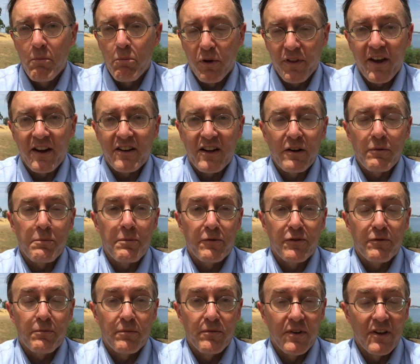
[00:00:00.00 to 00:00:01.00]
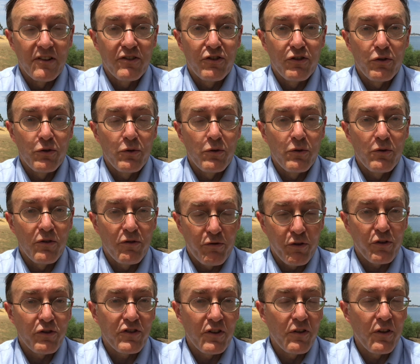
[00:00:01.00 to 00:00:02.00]
But that gets into the
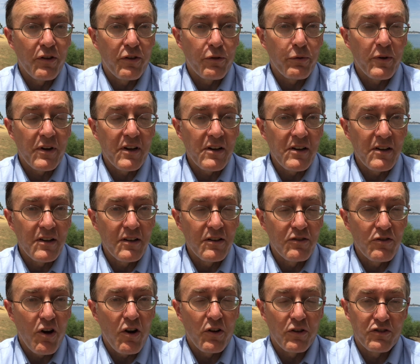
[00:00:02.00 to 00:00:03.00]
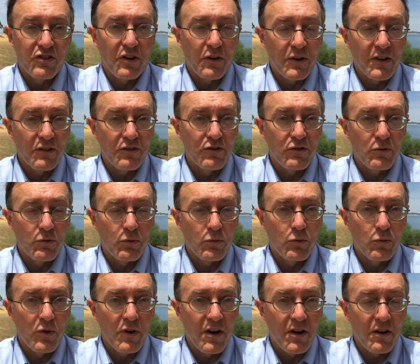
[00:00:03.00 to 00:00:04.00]
first of the three knowledge areas
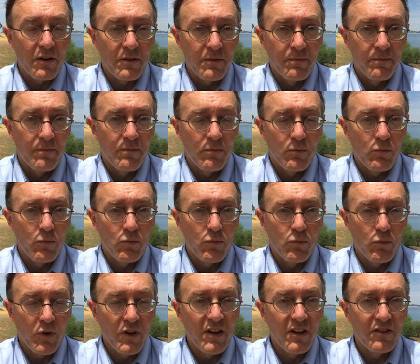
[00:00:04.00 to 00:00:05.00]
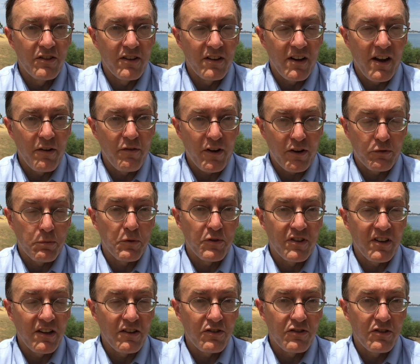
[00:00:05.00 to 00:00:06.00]
where we need to have
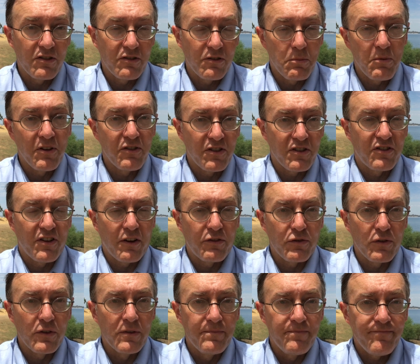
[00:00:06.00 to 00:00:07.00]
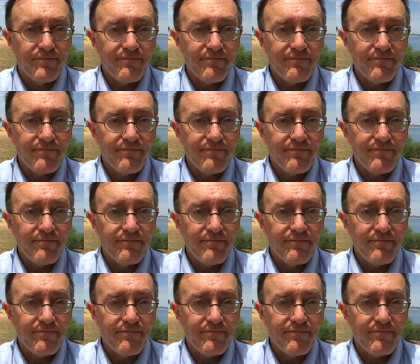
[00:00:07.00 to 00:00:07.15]
expertise to be successful.